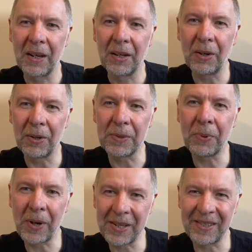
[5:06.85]
God's
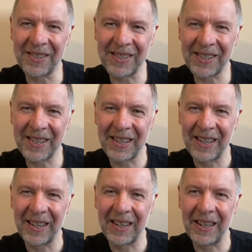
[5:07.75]
presence
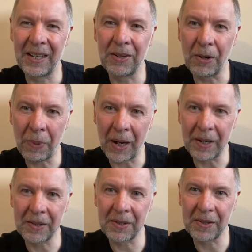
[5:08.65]
in your
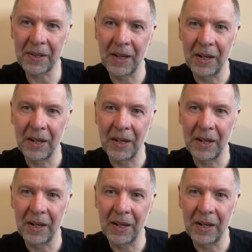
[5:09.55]
past,